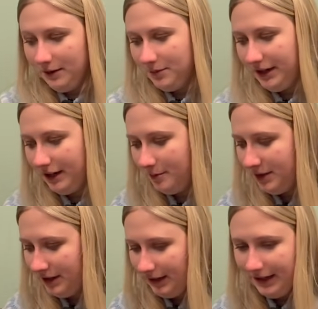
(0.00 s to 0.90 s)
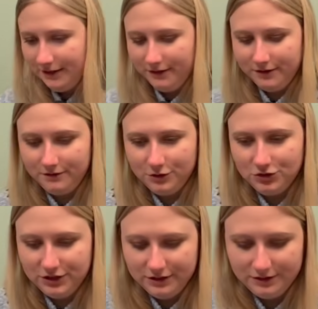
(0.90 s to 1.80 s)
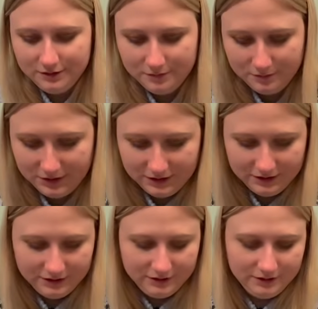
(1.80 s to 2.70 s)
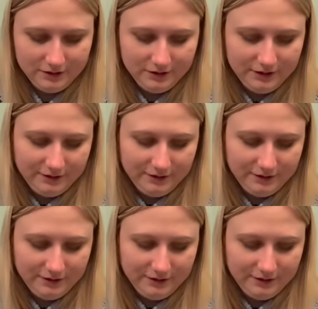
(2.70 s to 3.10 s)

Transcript: But I'm in the land of confusion because